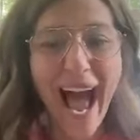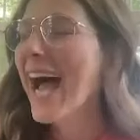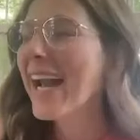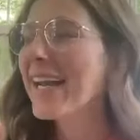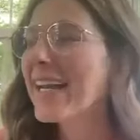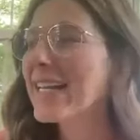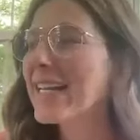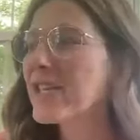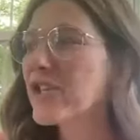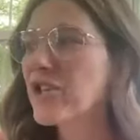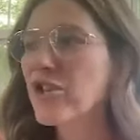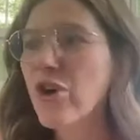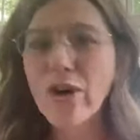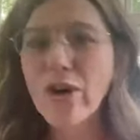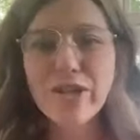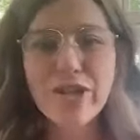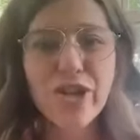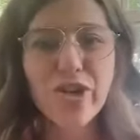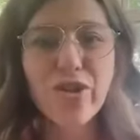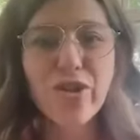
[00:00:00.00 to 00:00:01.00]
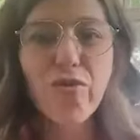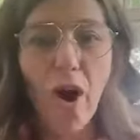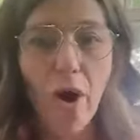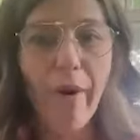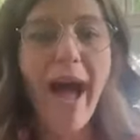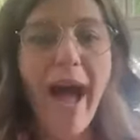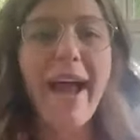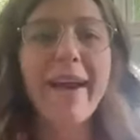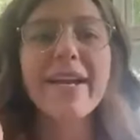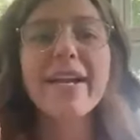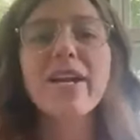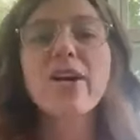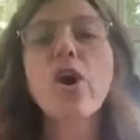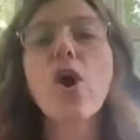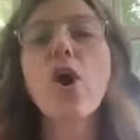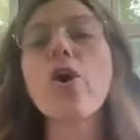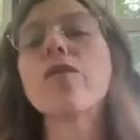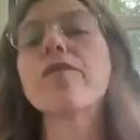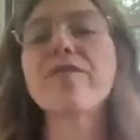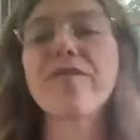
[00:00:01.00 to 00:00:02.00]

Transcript: How did it start to grow? How did it go